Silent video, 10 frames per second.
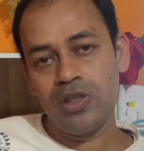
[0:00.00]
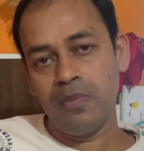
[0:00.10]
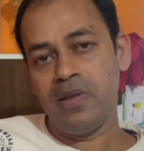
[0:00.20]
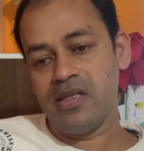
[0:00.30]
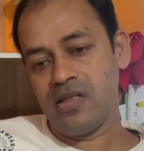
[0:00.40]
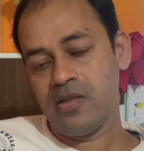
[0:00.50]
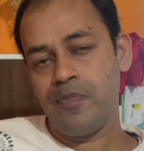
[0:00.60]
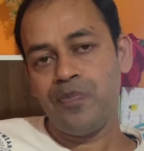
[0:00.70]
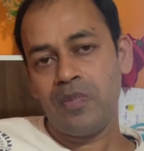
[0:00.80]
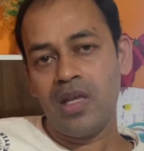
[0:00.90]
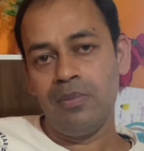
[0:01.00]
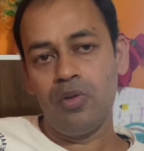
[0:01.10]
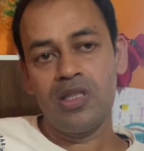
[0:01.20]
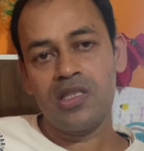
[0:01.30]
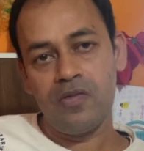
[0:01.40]
the places, in
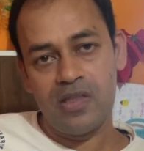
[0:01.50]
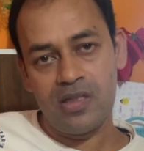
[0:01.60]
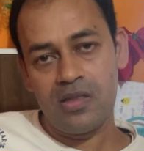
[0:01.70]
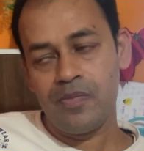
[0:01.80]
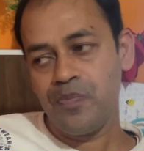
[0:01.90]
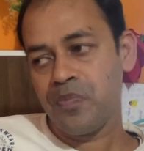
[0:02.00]
both the services,